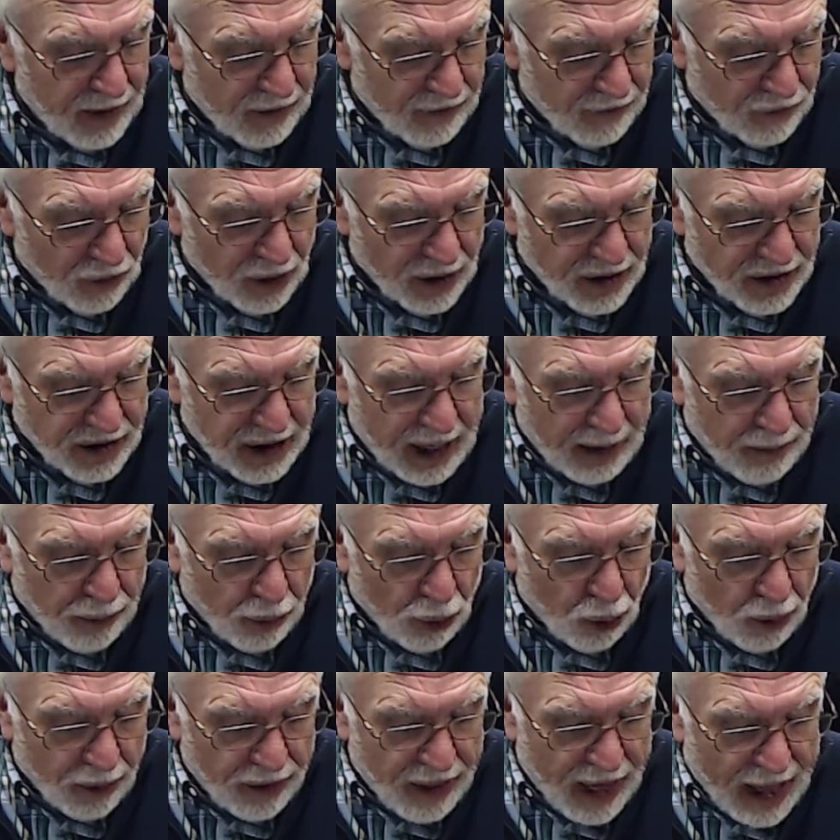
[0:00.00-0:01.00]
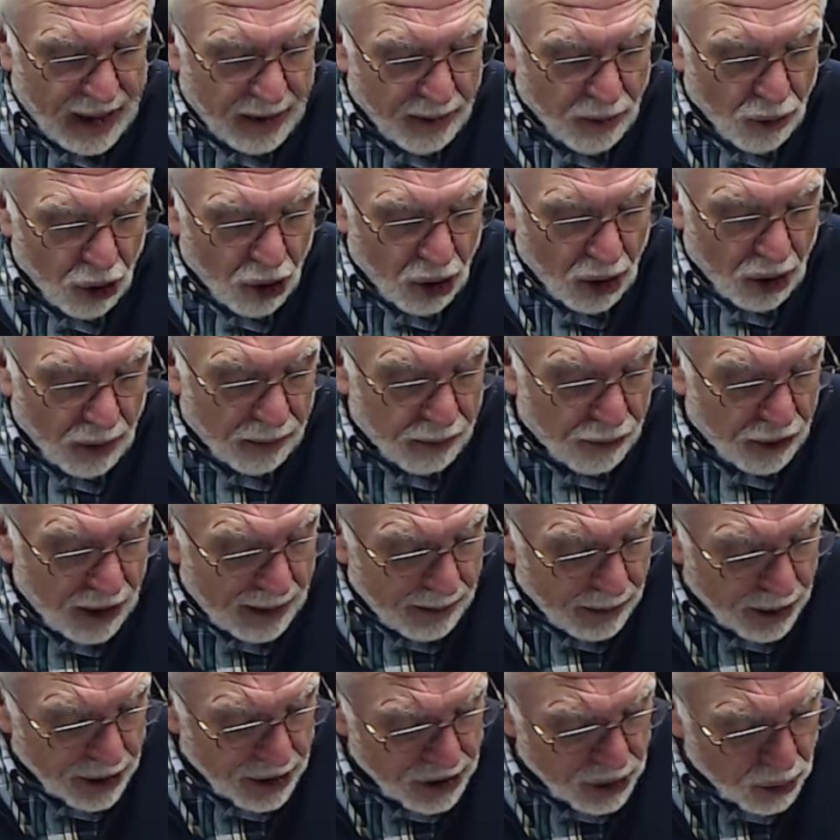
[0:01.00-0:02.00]
For example, without a moral
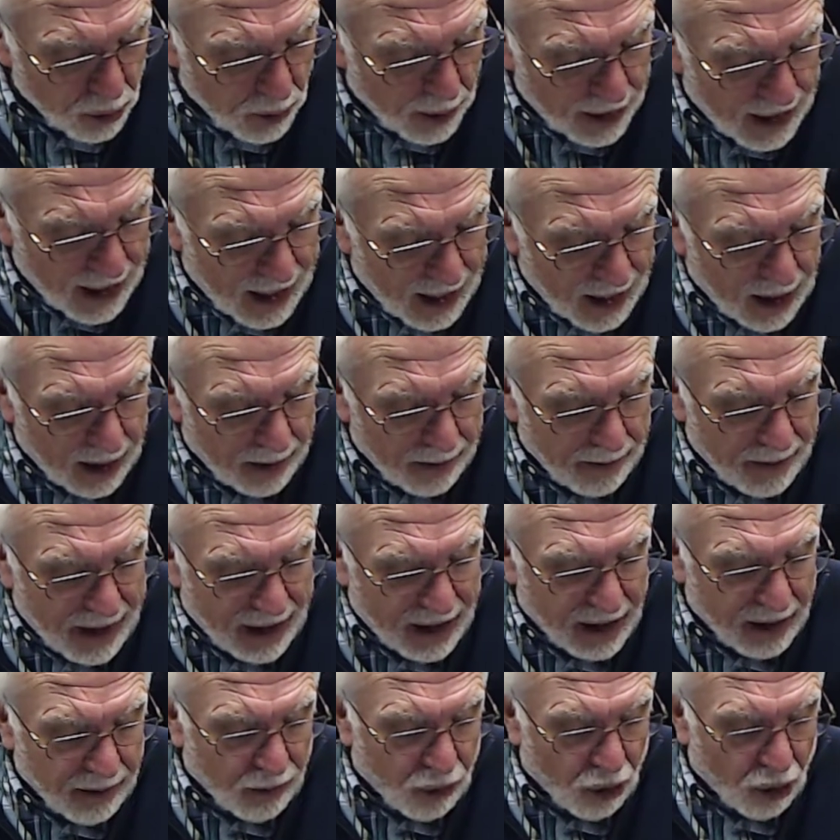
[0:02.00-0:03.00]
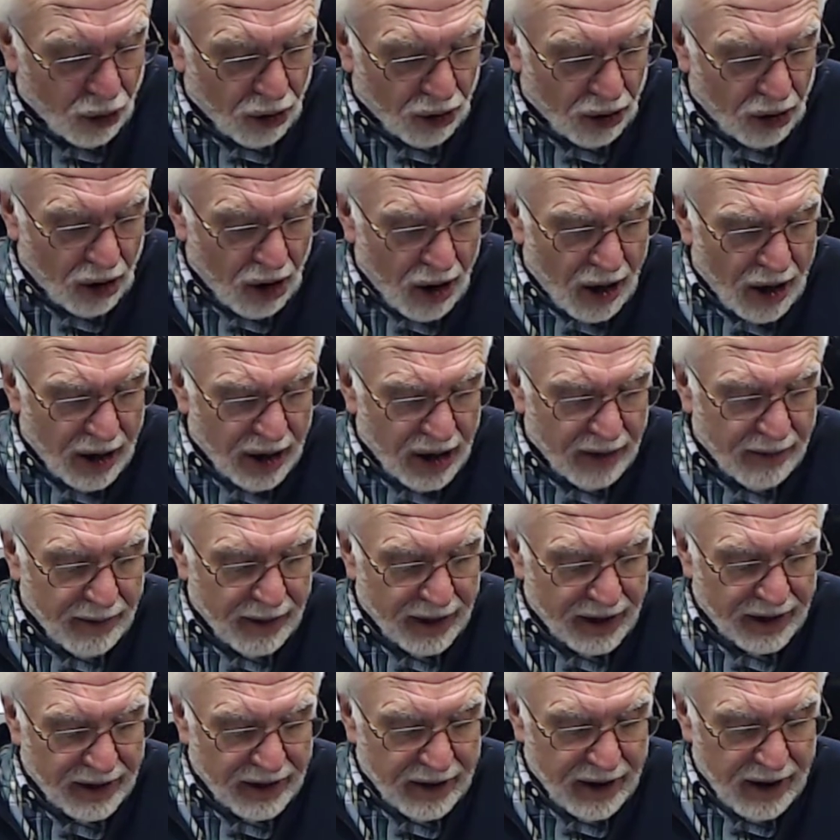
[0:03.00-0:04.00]
premise, we cannot make a moral
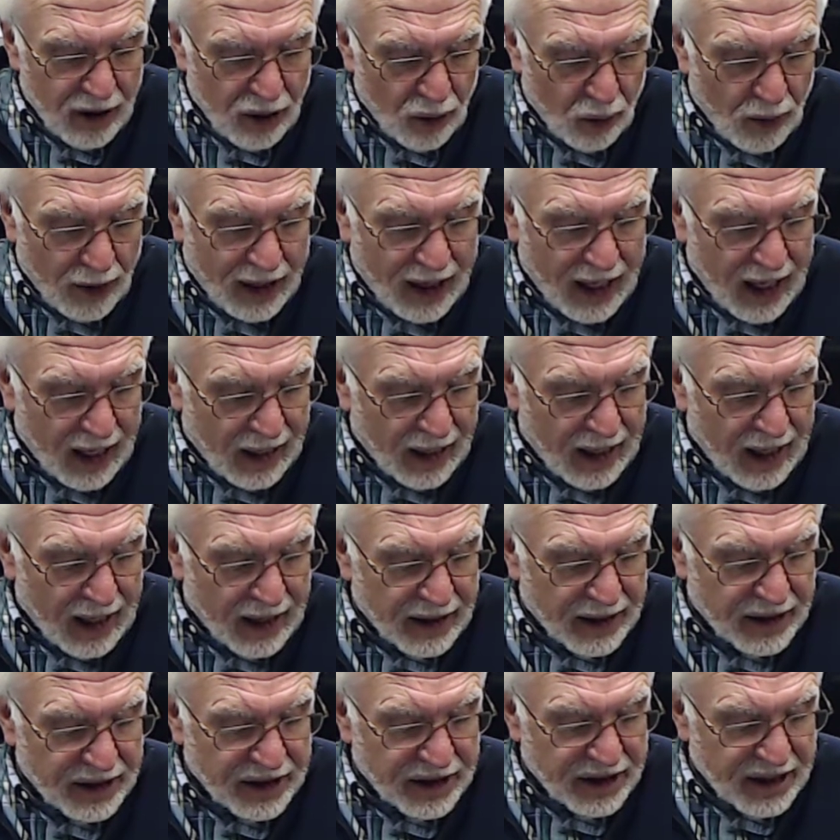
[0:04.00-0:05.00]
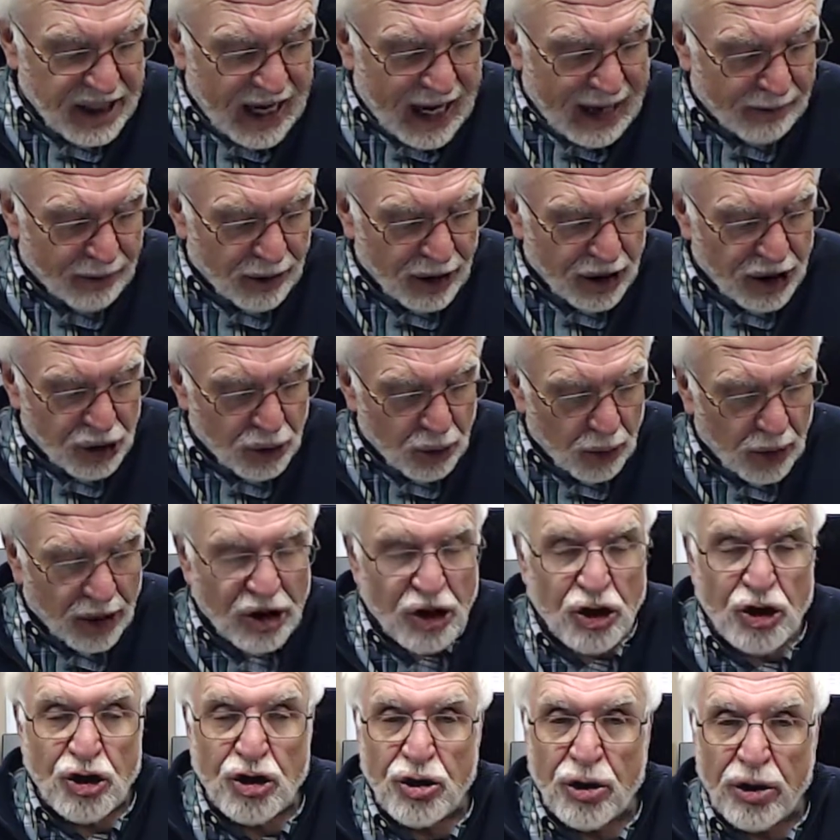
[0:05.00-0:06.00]
argument. We cannot establish
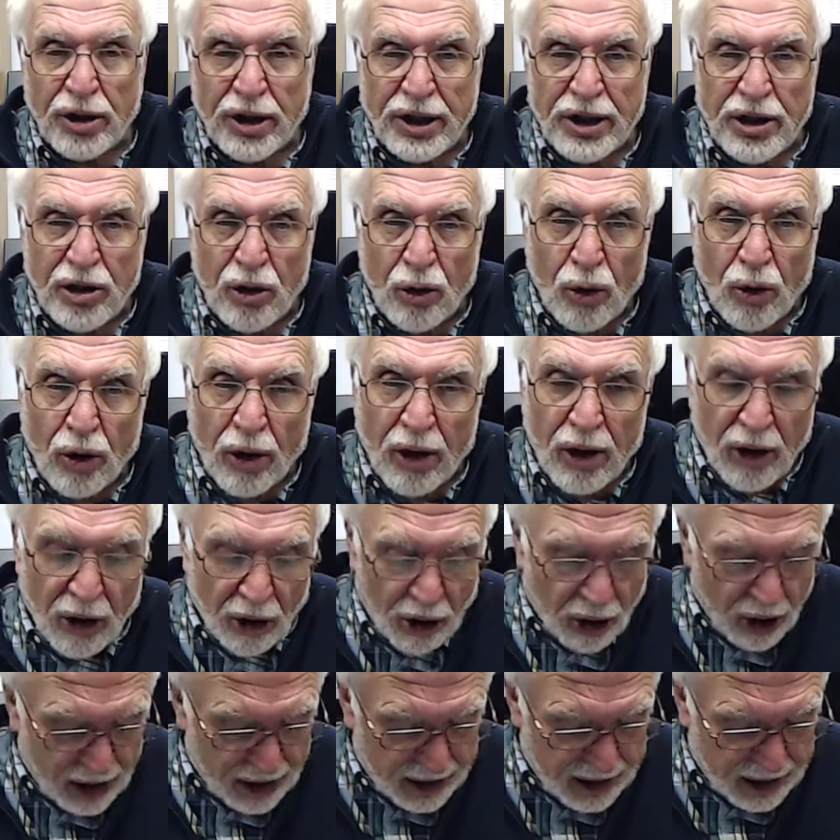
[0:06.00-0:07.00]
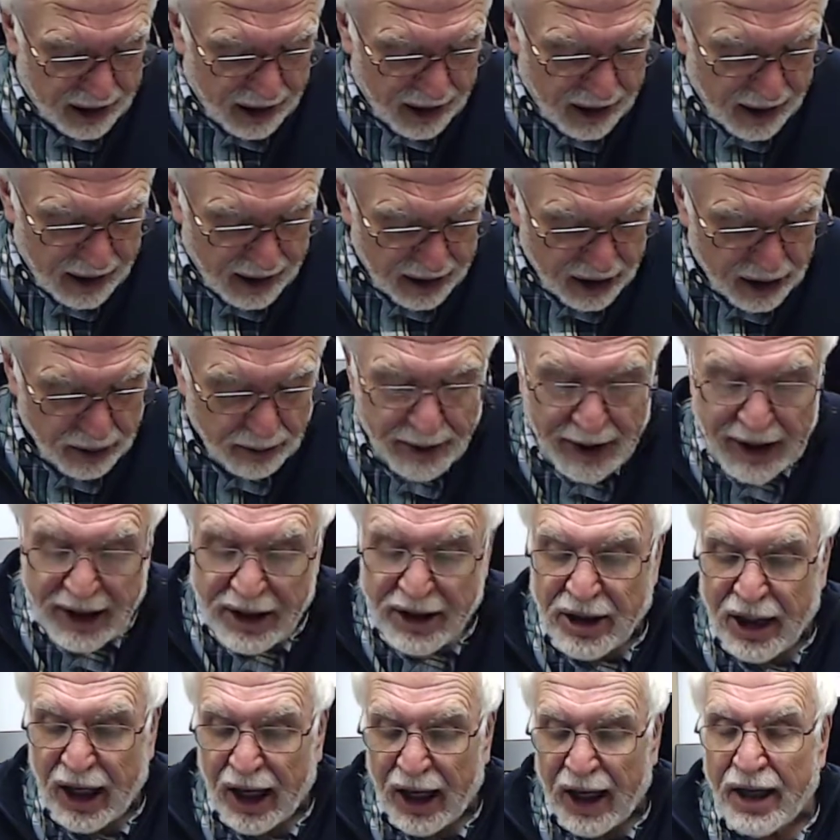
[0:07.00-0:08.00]
what should or ought to be
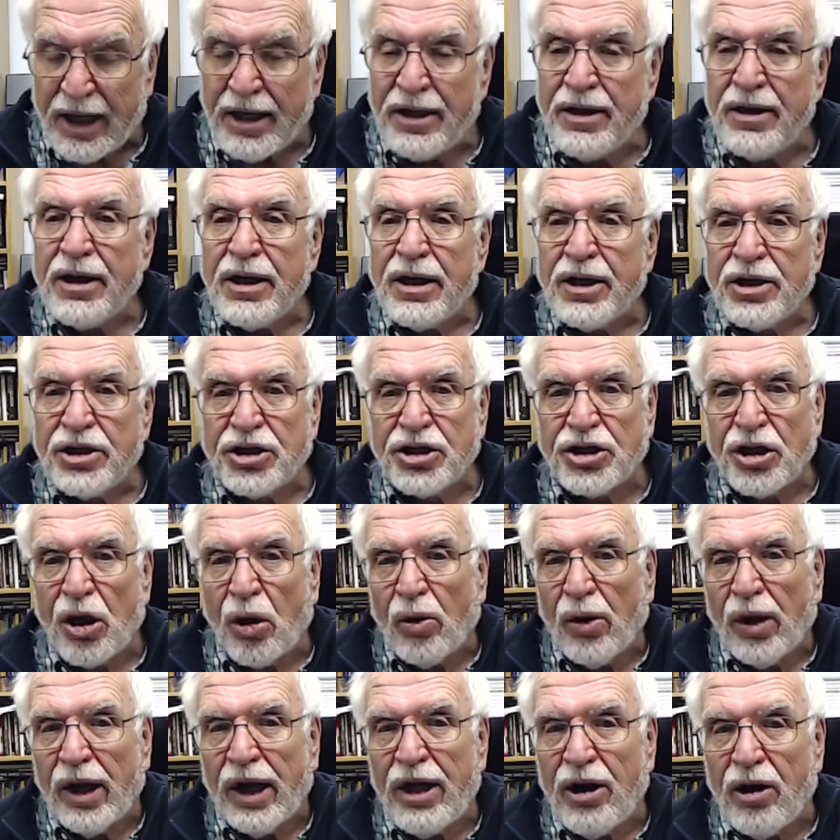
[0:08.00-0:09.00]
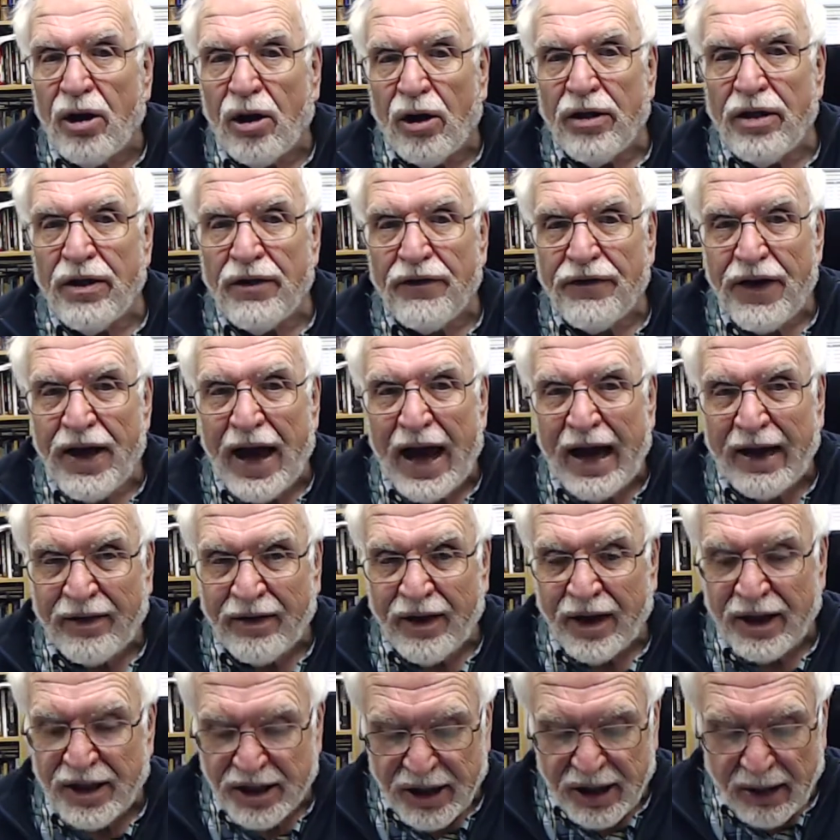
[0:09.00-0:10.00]
done solely on the fact
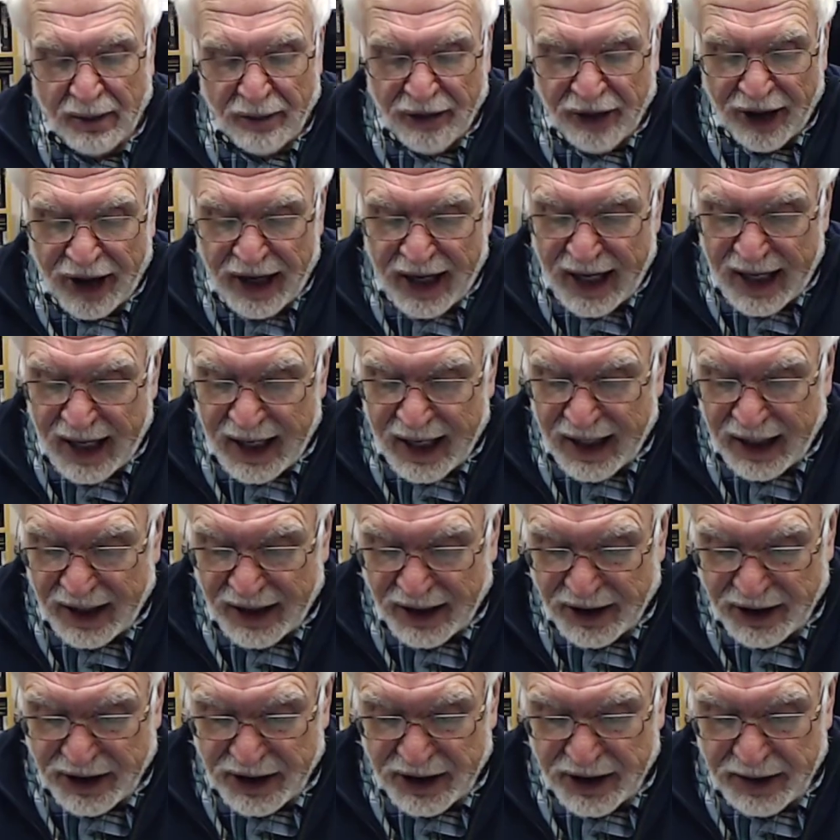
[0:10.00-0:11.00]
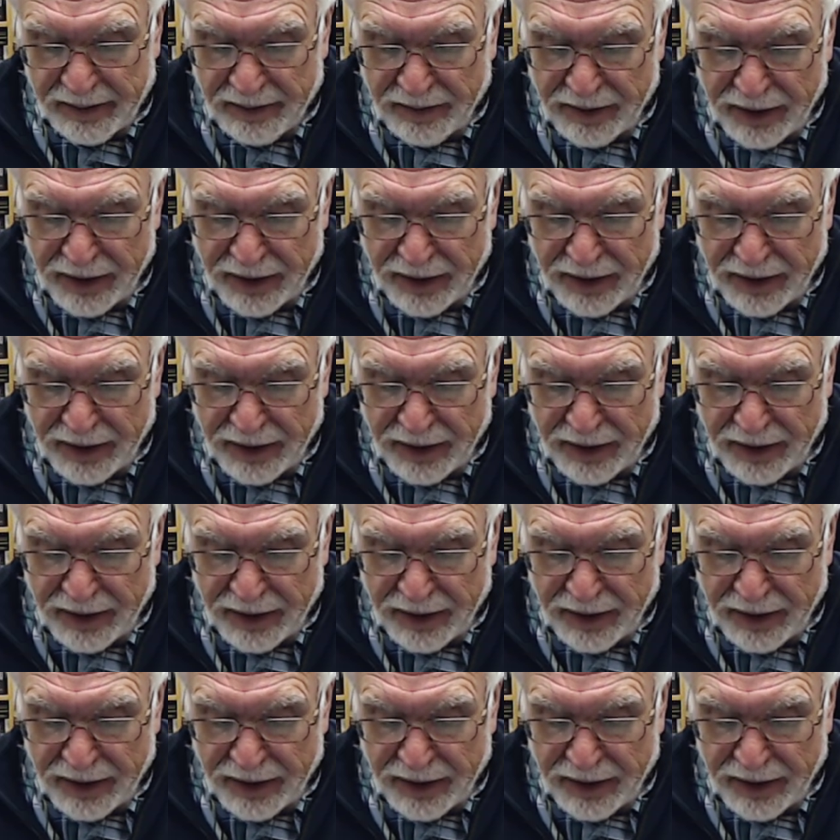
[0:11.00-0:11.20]
that something is.